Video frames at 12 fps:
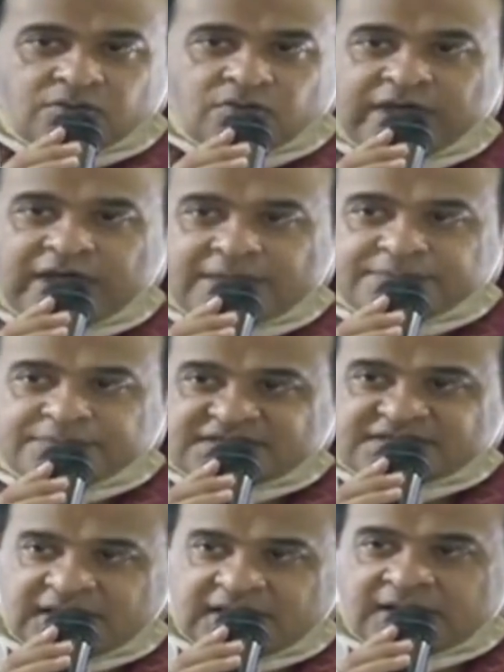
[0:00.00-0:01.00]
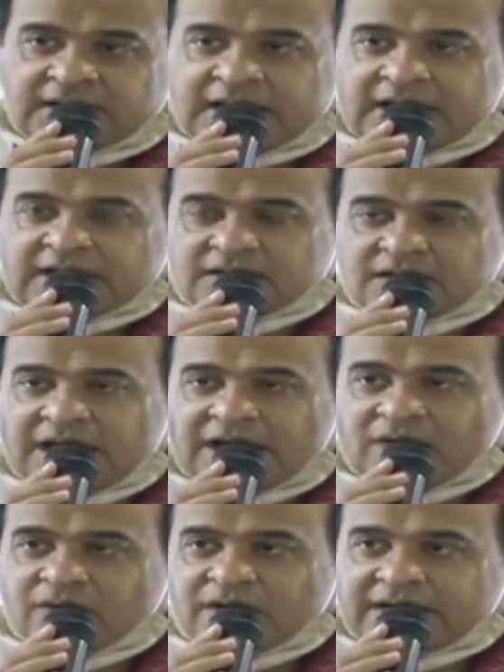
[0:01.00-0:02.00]
We have seen that
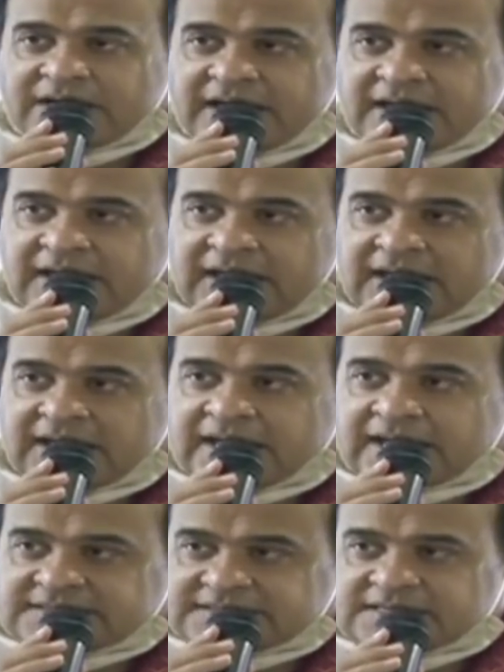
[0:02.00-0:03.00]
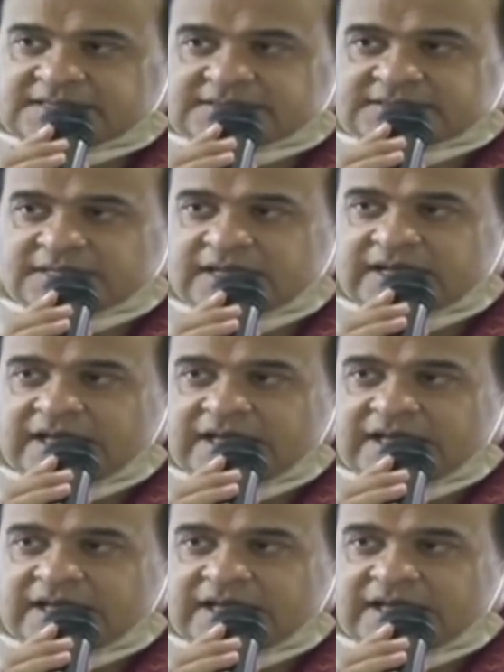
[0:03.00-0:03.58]
our daily cases